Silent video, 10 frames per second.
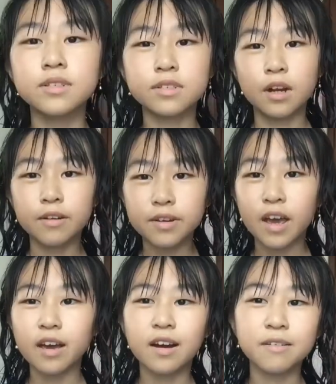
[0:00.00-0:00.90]
Sorry
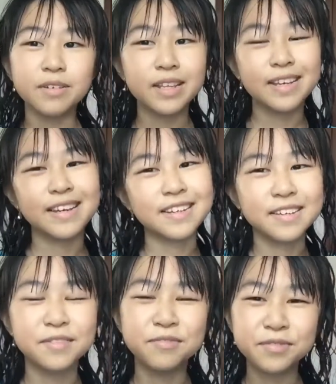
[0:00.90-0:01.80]
I can't really get a
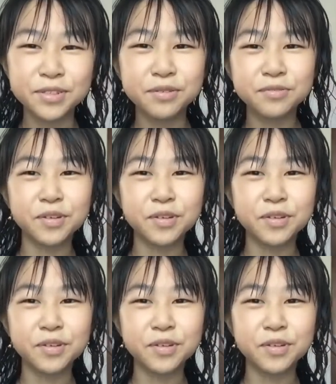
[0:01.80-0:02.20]
good view